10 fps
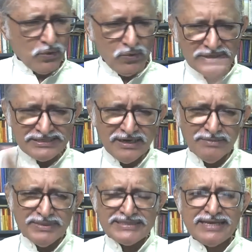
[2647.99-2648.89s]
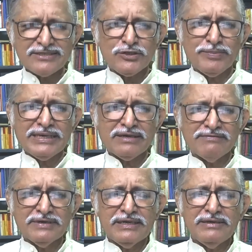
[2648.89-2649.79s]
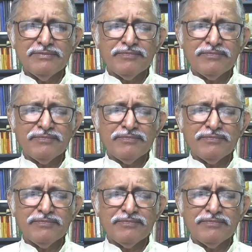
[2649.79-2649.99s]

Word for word: whole syllabus has to be covered.